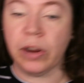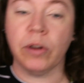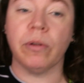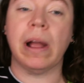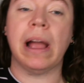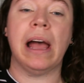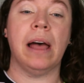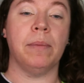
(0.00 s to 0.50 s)

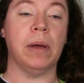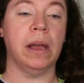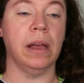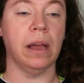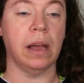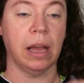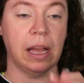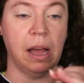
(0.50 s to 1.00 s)
grab
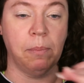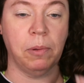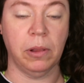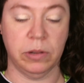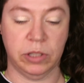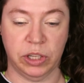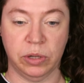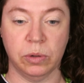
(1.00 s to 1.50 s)
a couple
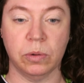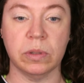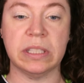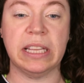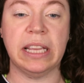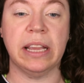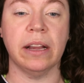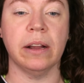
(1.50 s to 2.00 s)
of tools
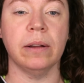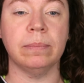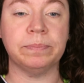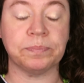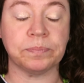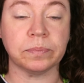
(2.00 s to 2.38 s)
here.